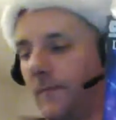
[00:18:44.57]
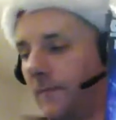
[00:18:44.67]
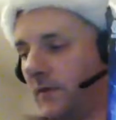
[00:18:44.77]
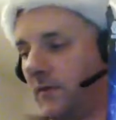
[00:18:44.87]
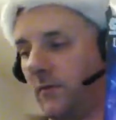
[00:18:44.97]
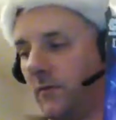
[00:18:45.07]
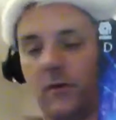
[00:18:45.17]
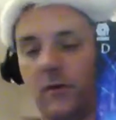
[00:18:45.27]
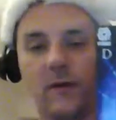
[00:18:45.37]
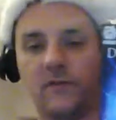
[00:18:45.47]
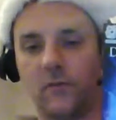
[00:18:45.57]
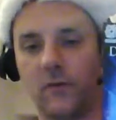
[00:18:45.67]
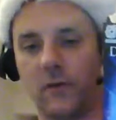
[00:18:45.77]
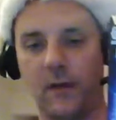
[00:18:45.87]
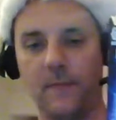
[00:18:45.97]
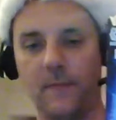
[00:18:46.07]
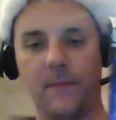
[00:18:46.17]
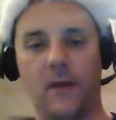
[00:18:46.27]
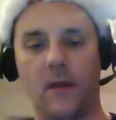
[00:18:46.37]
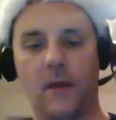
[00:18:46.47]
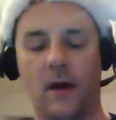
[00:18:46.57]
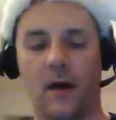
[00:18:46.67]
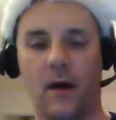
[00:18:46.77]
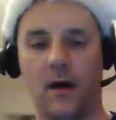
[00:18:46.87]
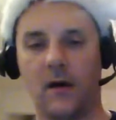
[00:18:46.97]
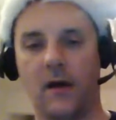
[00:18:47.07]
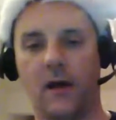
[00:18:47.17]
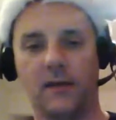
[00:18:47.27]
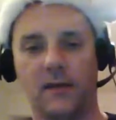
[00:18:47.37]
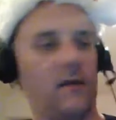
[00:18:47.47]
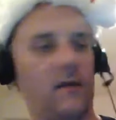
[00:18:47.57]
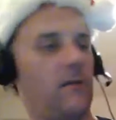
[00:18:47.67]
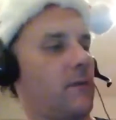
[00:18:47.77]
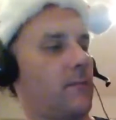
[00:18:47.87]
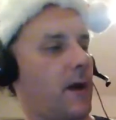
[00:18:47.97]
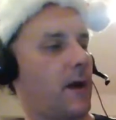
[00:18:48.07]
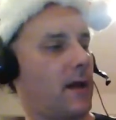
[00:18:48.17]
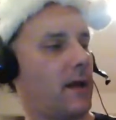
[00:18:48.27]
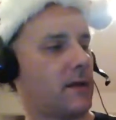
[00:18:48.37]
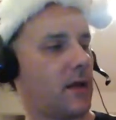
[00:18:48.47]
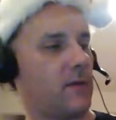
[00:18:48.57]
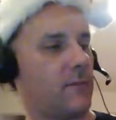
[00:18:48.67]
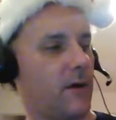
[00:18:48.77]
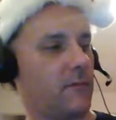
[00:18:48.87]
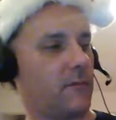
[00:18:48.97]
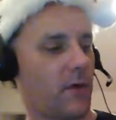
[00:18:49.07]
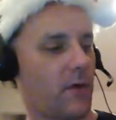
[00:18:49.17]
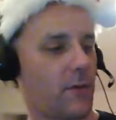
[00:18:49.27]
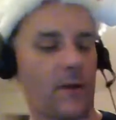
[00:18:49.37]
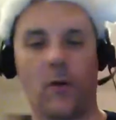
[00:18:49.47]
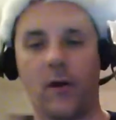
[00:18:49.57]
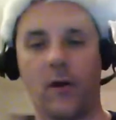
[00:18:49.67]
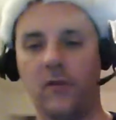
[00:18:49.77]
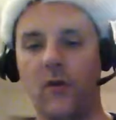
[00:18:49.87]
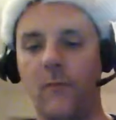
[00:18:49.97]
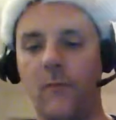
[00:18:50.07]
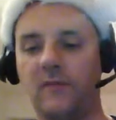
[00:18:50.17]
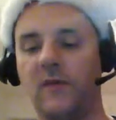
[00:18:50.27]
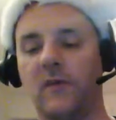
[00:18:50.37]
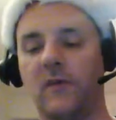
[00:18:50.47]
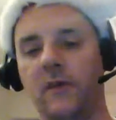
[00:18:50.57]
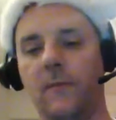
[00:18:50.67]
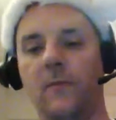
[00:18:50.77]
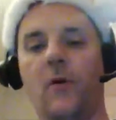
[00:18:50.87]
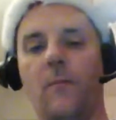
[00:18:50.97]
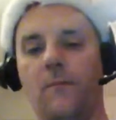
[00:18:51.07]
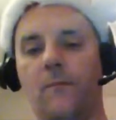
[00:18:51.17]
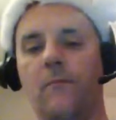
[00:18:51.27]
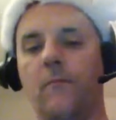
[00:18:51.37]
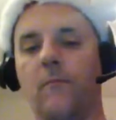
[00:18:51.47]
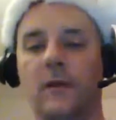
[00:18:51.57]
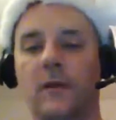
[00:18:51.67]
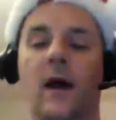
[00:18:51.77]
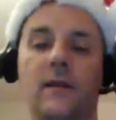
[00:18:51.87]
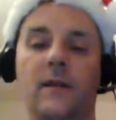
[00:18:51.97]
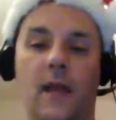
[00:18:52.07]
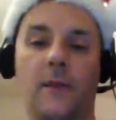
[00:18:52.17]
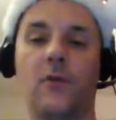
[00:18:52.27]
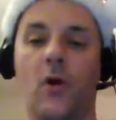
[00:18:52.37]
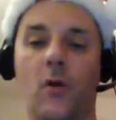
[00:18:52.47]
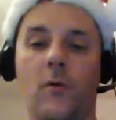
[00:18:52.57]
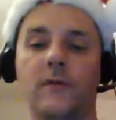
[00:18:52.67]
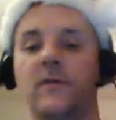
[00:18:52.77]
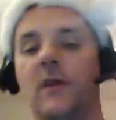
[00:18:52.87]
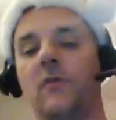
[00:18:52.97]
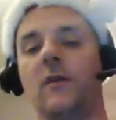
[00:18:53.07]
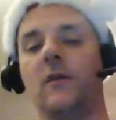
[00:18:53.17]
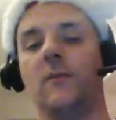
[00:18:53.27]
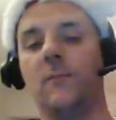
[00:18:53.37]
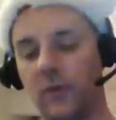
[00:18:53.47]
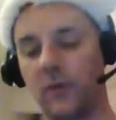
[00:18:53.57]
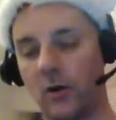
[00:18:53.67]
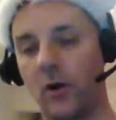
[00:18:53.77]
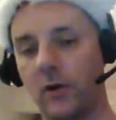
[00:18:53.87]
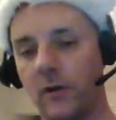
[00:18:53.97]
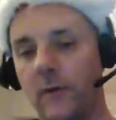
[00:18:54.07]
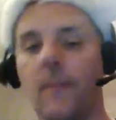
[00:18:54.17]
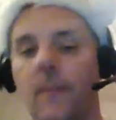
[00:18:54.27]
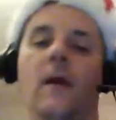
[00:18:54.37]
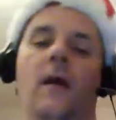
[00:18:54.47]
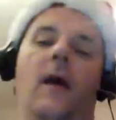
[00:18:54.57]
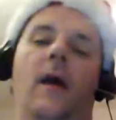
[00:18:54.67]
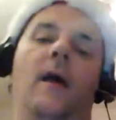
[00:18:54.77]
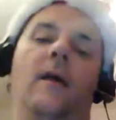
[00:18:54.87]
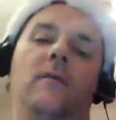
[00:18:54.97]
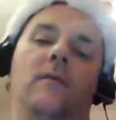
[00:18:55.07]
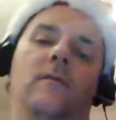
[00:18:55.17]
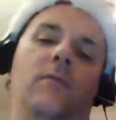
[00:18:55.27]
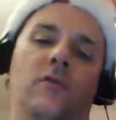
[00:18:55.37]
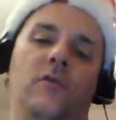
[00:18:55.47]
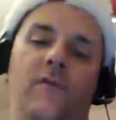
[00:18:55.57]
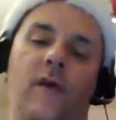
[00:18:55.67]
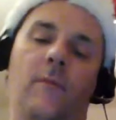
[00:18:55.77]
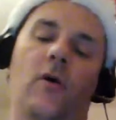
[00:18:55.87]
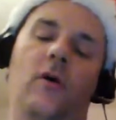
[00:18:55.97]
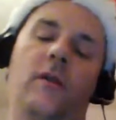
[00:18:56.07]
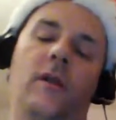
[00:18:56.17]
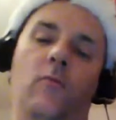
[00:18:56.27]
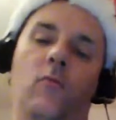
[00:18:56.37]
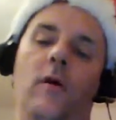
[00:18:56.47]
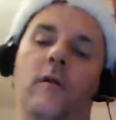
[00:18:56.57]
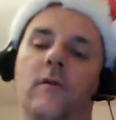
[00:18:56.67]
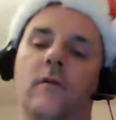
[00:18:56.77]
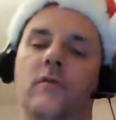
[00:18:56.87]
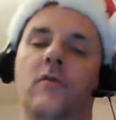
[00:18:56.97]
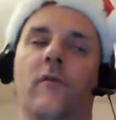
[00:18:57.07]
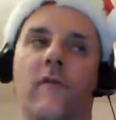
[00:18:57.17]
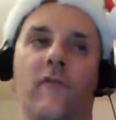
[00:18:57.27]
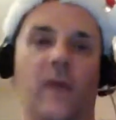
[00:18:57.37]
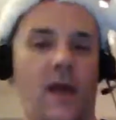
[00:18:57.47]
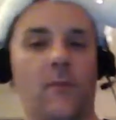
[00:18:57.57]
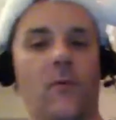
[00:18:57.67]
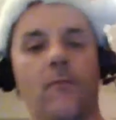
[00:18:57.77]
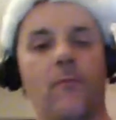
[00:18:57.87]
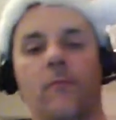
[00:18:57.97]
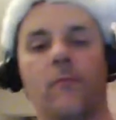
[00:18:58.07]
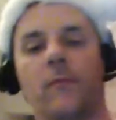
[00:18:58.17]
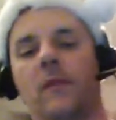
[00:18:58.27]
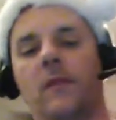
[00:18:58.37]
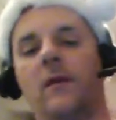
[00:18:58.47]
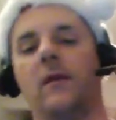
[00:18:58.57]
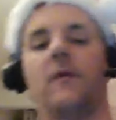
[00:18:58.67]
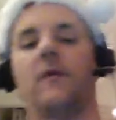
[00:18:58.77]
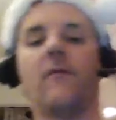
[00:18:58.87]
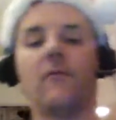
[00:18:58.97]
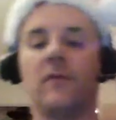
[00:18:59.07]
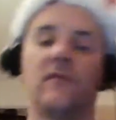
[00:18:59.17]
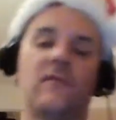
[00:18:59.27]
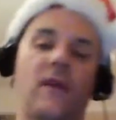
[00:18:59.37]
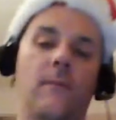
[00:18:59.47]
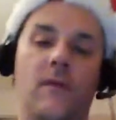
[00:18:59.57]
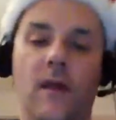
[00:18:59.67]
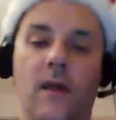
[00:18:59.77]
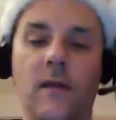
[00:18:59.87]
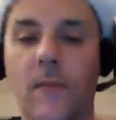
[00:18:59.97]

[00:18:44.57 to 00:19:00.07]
continuing a great storyline idea written by Cullen Bunn with art by Juan Doe. Basically, you know, when God came to Noah and said, you need to build an ark and put your family on it and 1 or 2 of every animal, the devil did the same thing